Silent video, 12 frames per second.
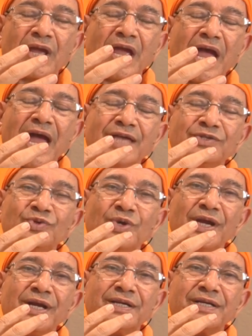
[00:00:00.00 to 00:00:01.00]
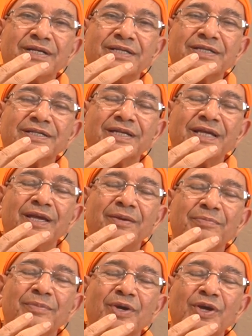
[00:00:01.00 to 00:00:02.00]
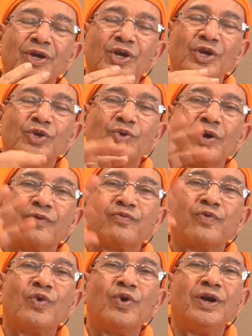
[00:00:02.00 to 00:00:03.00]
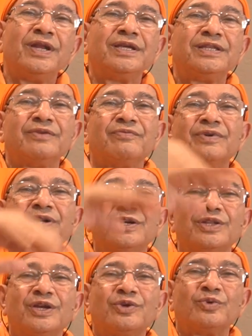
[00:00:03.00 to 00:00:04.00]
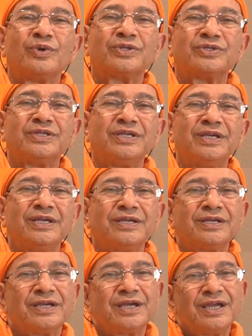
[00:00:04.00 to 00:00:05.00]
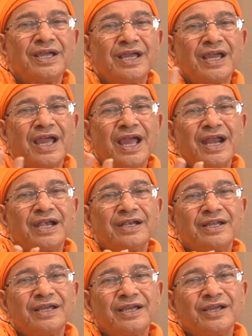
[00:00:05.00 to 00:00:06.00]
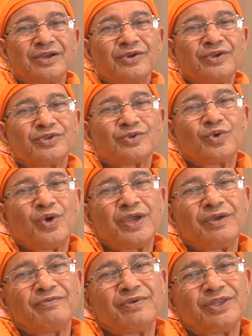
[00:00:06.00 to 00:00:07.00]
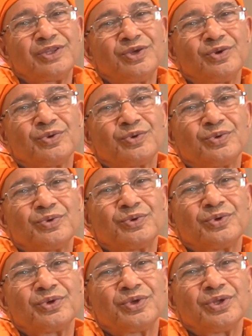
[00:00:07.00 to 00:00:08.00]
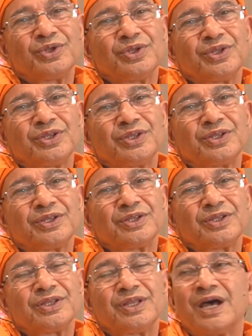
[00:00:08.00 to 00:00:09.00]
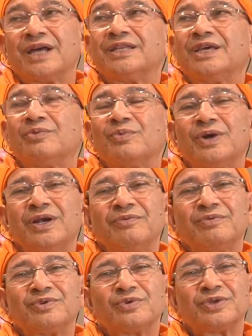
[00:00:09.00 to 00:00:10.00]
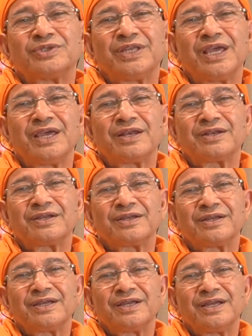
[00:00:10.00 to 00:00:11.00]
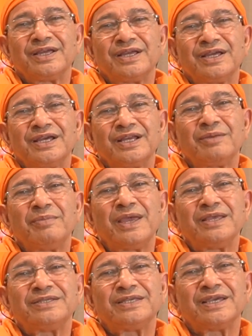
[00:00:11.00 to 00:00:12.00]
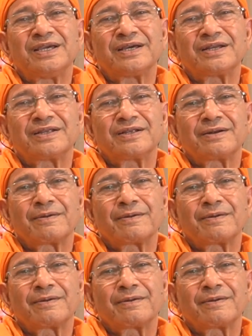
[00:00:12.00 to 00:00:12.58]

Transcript: the sleep, you are folding the world that you are seeing and is going with you. The other world which was there remains here.